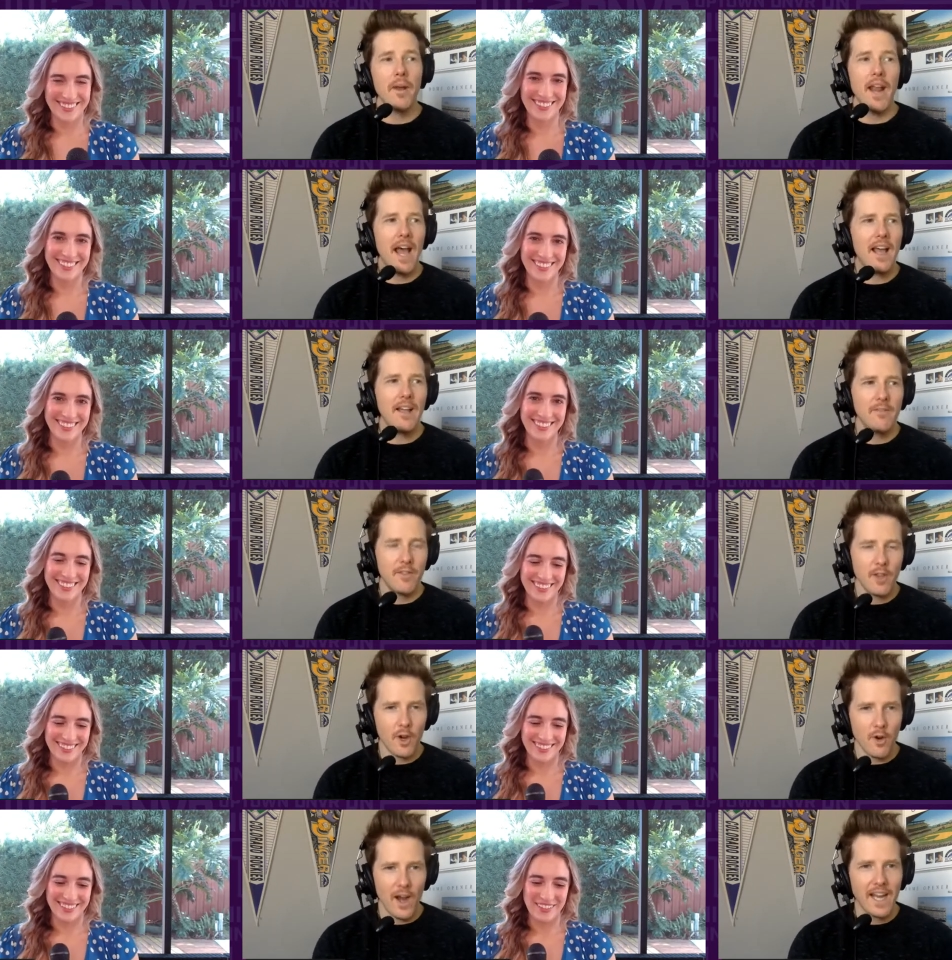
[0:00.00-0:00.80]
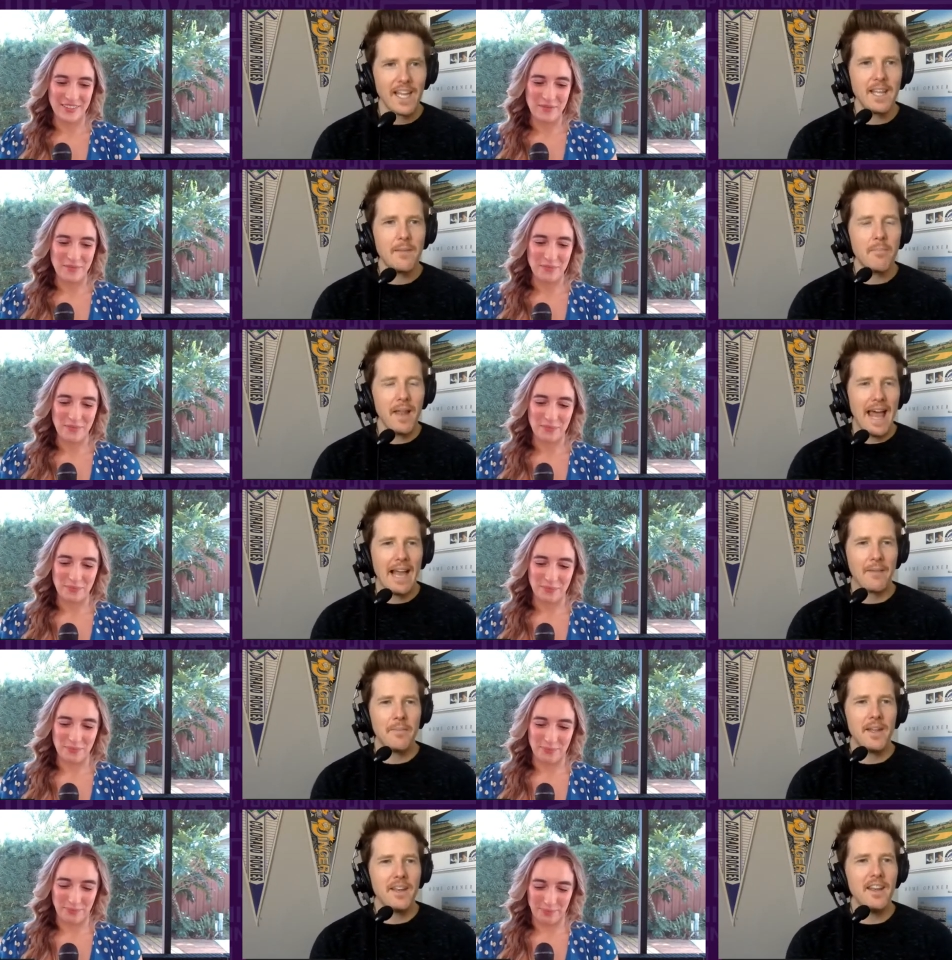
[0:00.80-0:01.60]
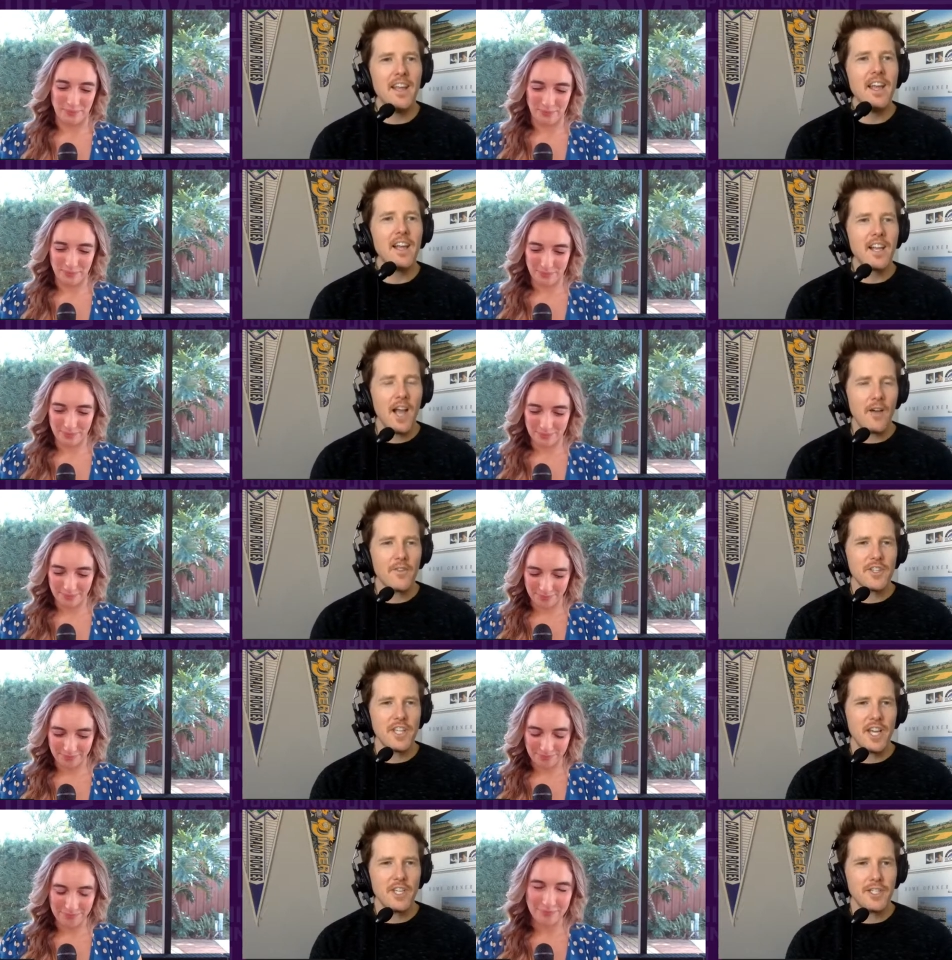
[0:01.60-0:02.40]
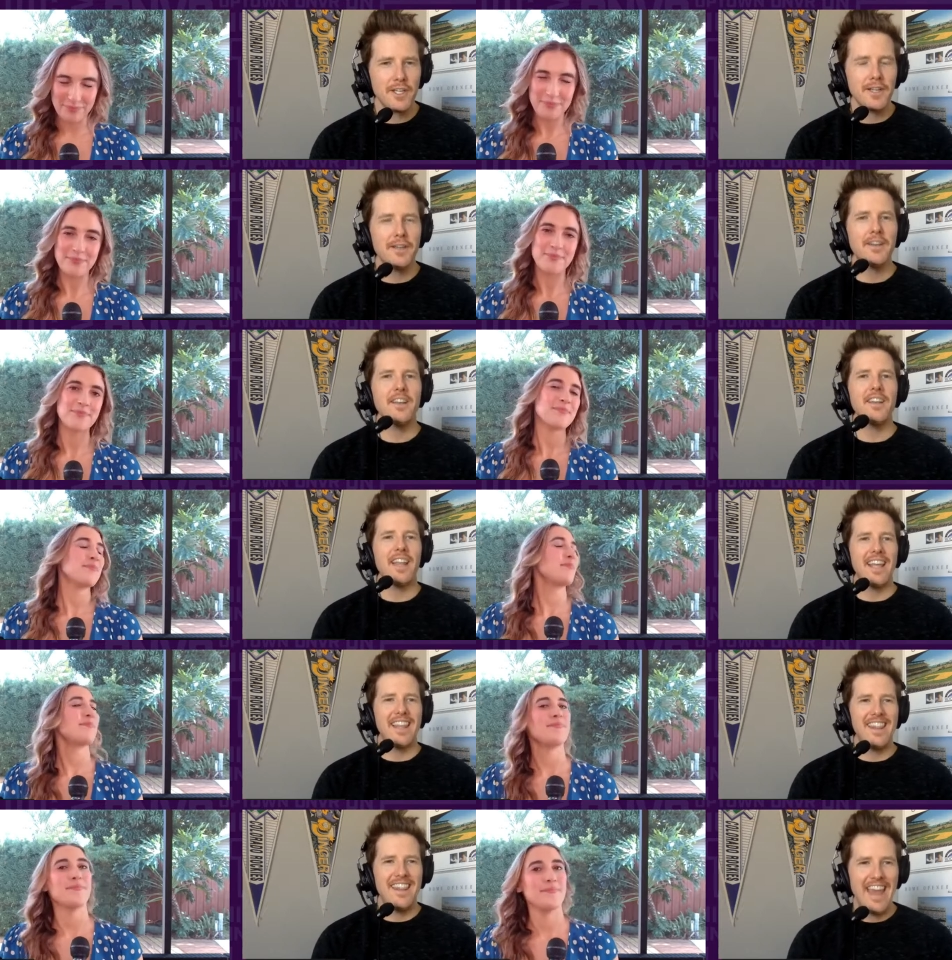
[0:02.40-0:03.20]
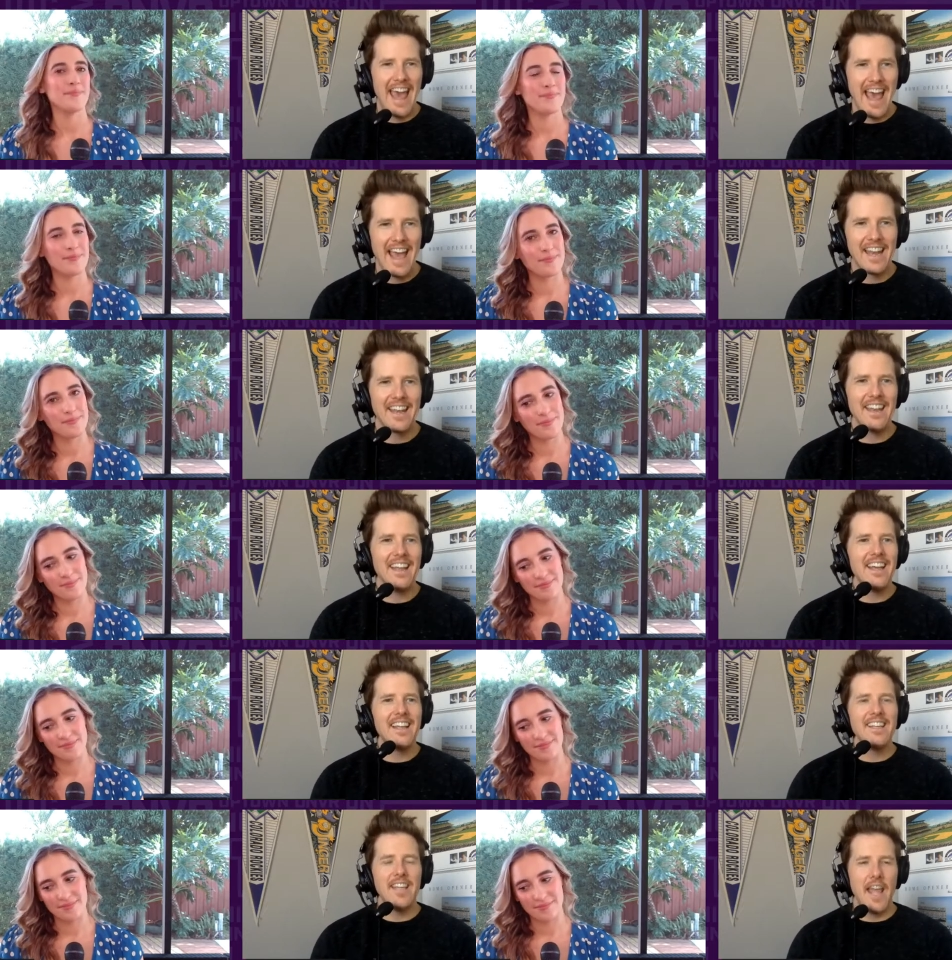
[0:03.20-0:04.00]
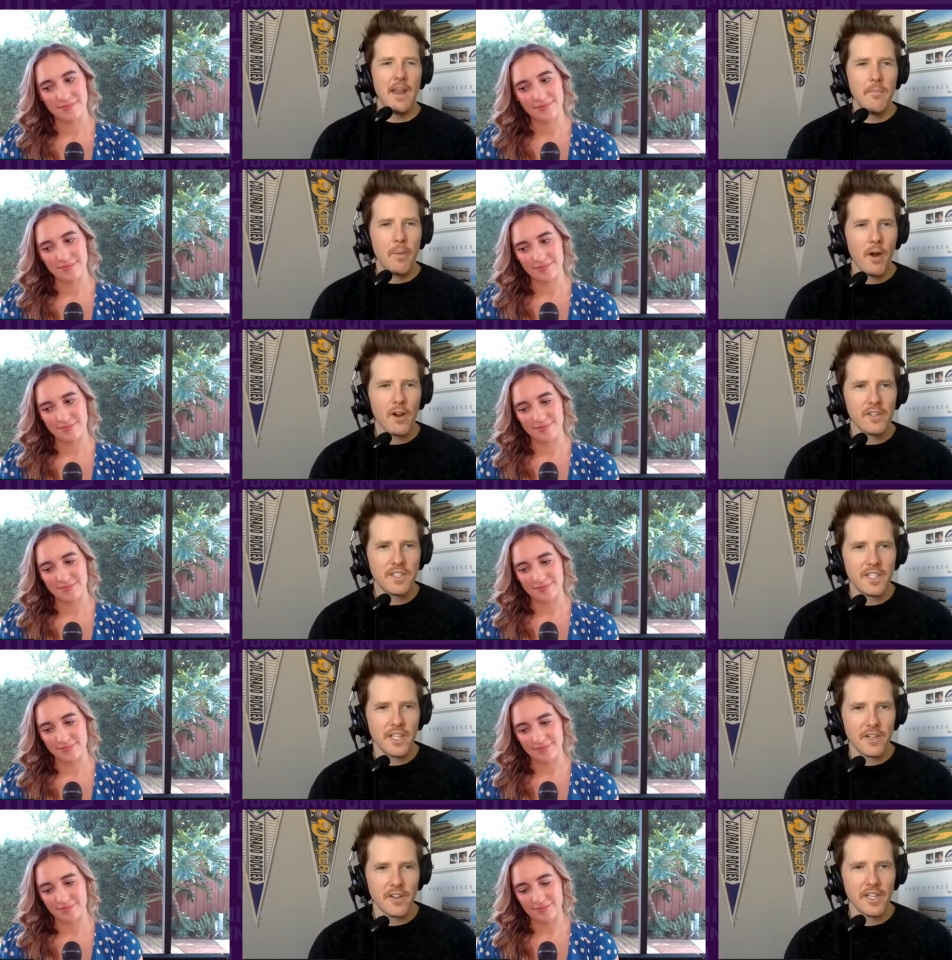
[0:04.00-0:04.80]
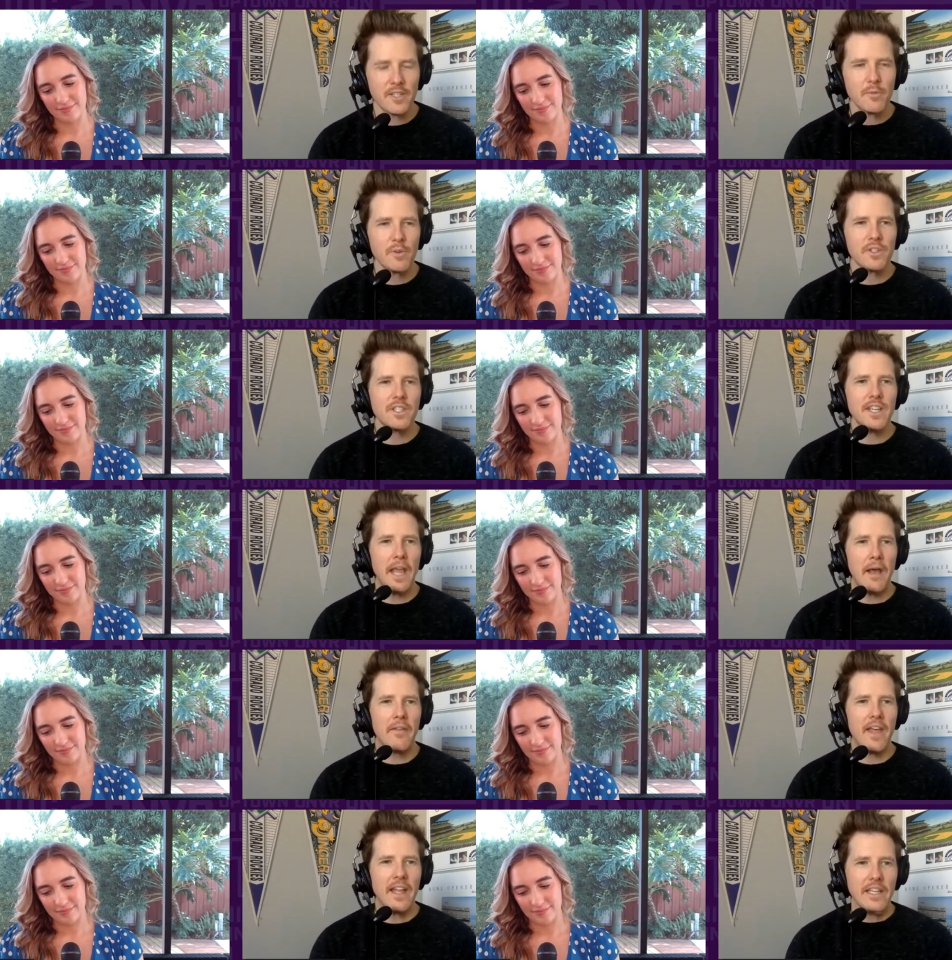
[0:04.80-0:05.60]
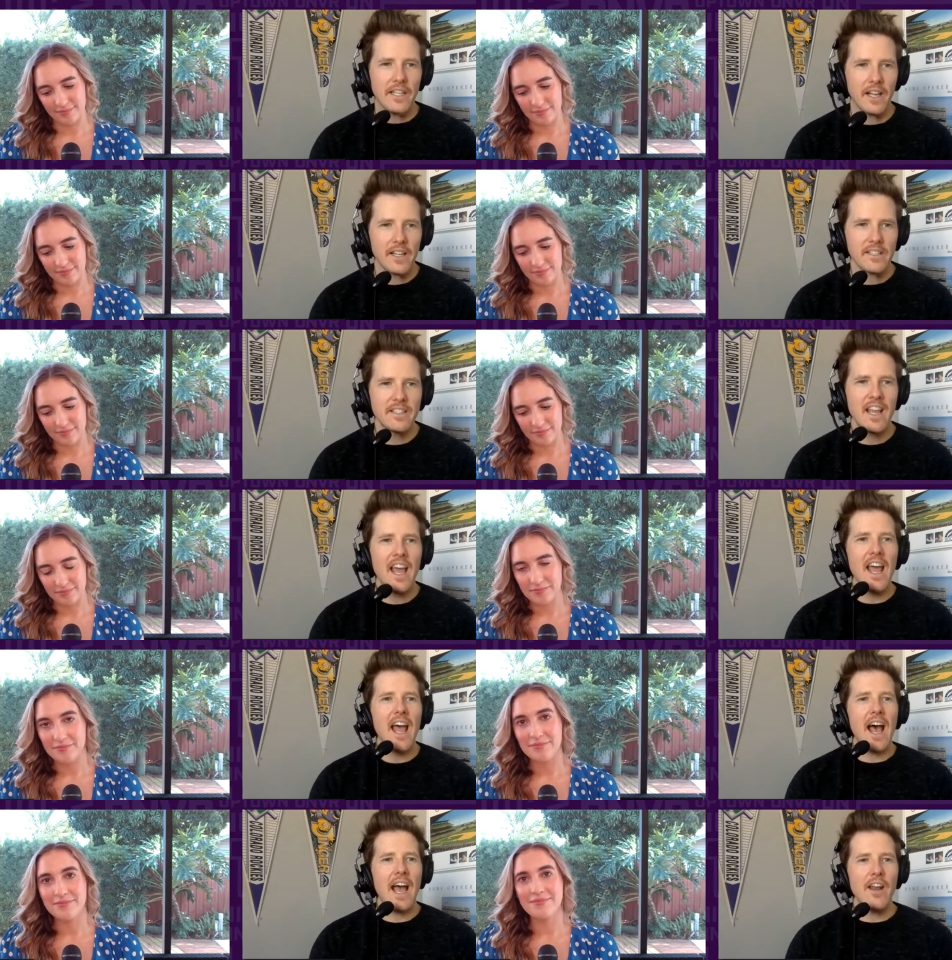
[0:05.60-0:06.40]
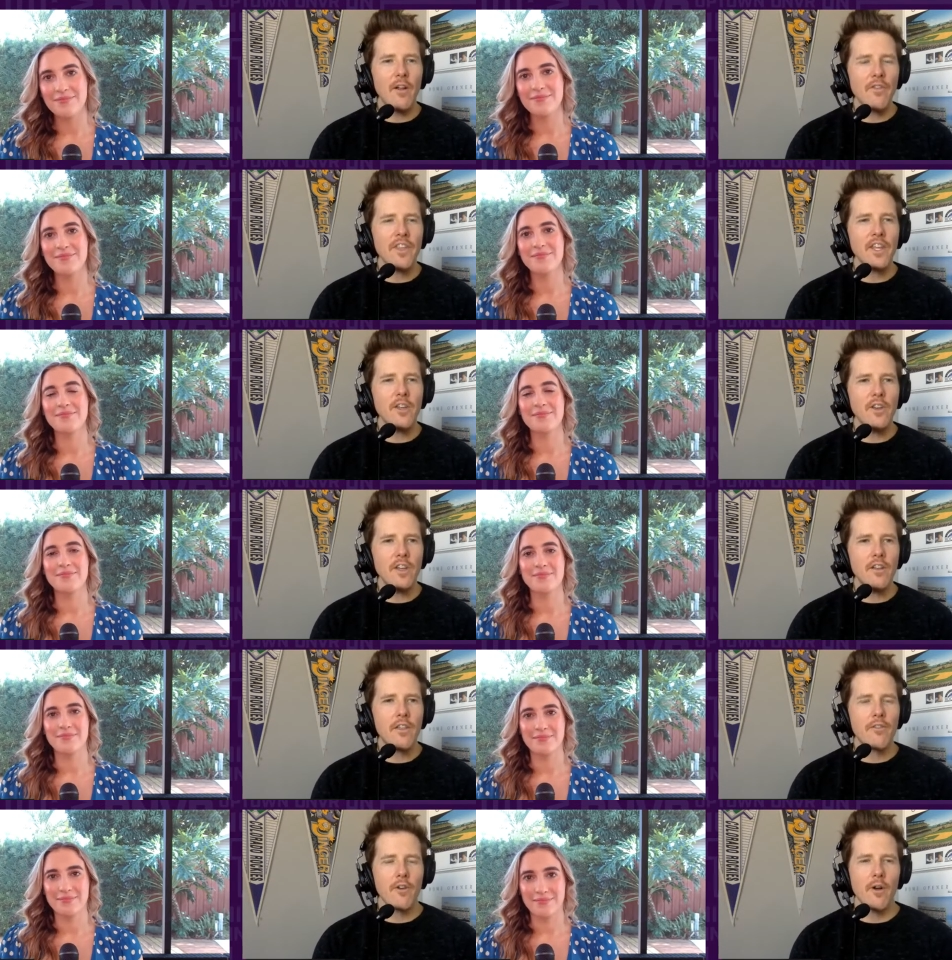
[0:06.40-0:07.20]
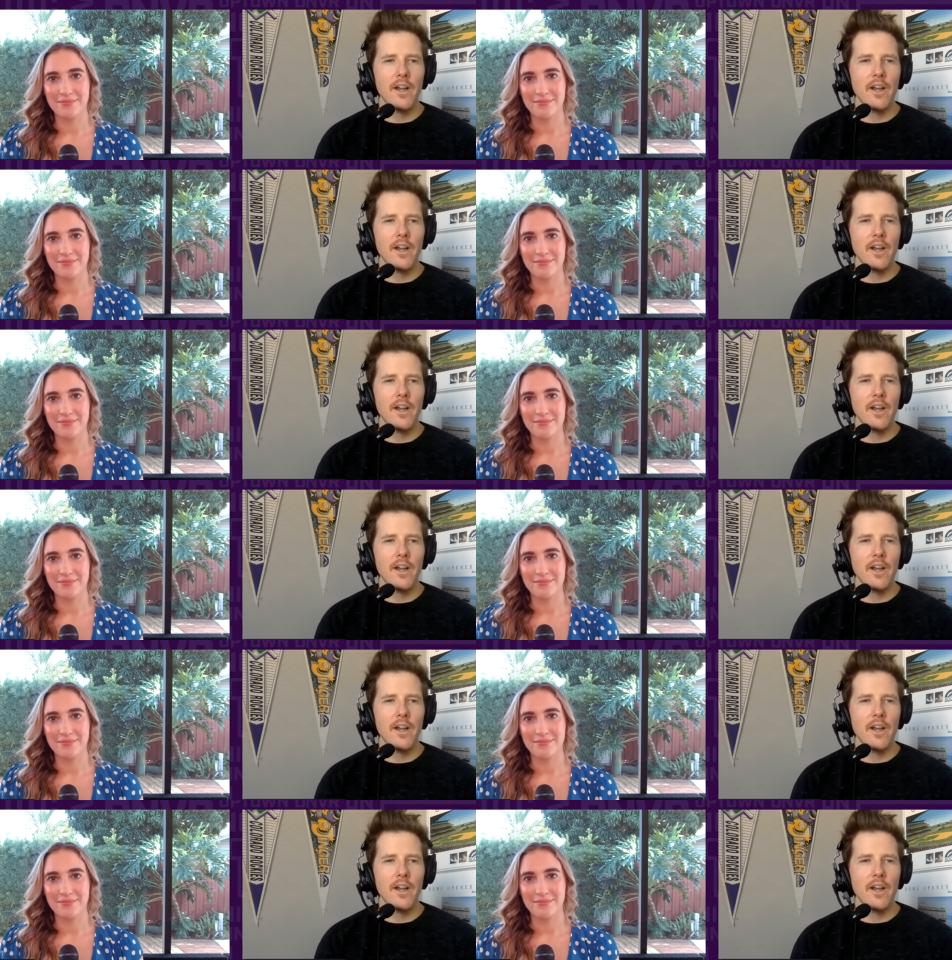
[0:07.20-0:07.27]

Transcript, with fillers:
Speaker 1: But the Greinke Blackmon conversation, like that ten part series, we'll see how that does. I don't think you need to throw